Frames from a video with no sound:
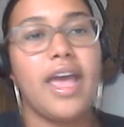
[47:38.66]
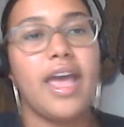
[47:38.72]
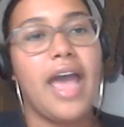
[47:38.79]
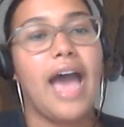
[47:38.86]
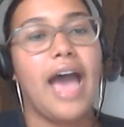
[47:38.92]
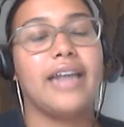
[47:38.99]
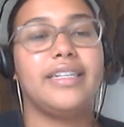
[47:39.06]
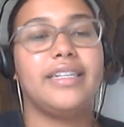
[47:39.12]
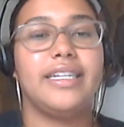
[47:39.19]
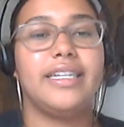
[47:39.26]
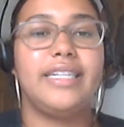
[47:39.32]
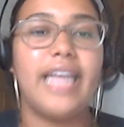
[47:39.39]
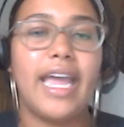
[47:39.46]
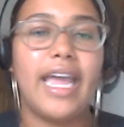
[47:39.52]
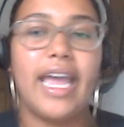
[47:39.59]
And
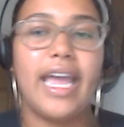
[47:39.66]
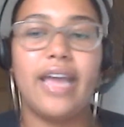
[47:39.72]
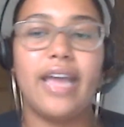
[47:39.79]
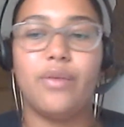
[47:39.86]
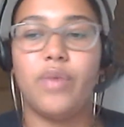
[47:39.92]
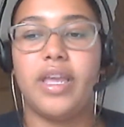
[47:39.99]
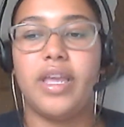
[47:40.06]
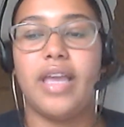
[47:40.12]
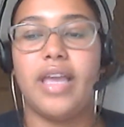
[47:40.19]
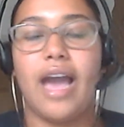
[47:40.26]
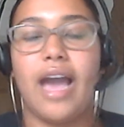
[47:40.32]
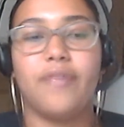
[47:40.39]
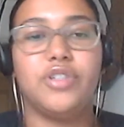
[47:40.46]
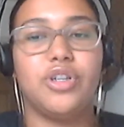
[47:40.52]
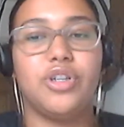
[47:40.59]
today we
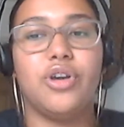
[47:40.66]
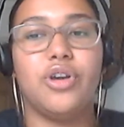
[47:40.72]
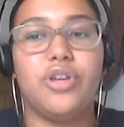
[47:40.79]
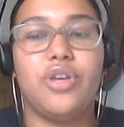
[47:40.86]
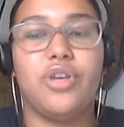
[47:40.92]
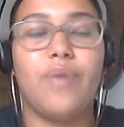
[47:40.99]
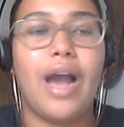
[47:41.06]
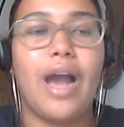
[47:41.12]
have shown you